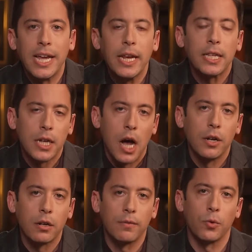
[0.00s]
in its
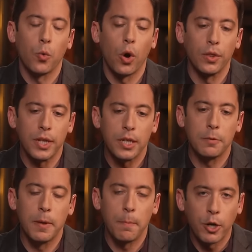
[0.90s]
conduct of the war. This has
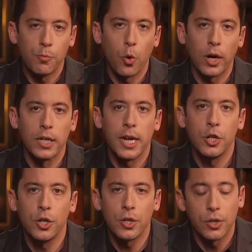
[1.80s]
been much more
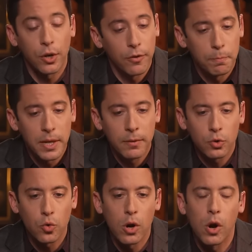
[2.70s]
contentious. There have been
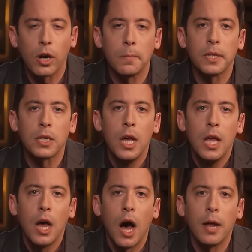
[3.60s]
strong arguments
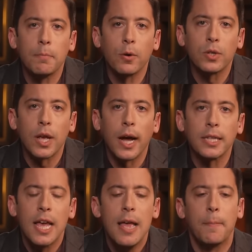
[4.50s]
on both
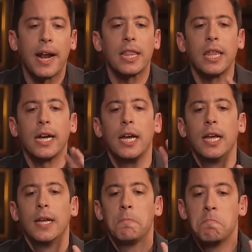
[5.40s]
sides, but I think
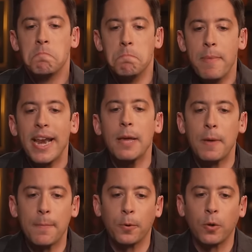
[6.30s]
many
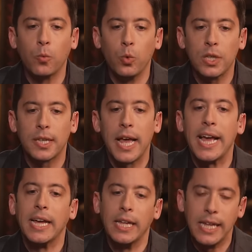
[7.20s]
people would
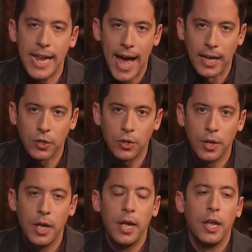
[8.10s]
say yes.
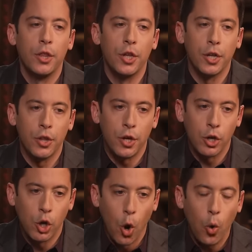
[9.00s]
The, the
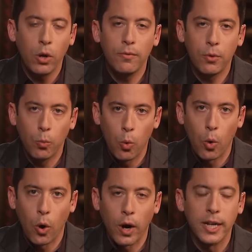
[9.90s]
goal of the
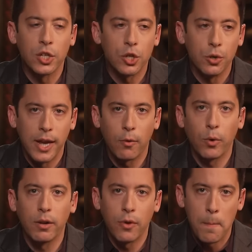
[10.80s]
war is to get
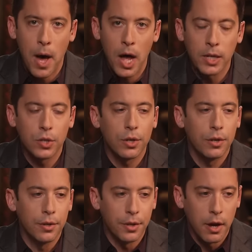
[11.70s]
rid of Hamas.
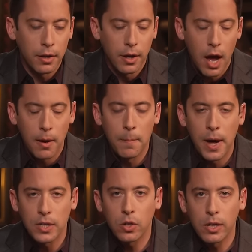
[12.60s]
The
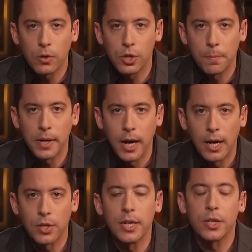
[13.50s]
Hamas leadership in
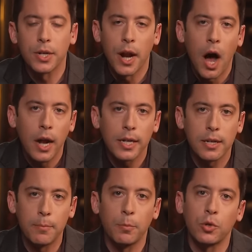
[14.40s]
Gaza is an
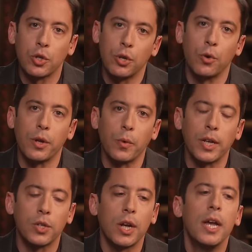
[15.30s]
unacceptable security
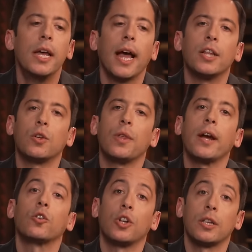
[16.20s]
risk, and so they
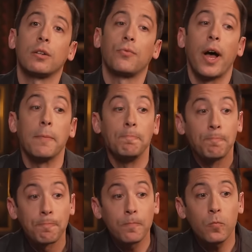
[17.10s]
are justified
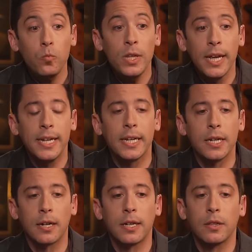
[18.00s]
in
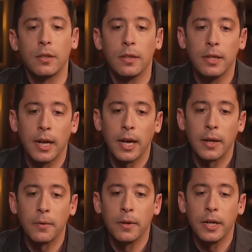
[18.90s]
conducting
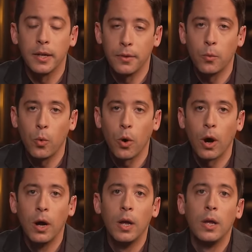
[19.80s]
uh, the war,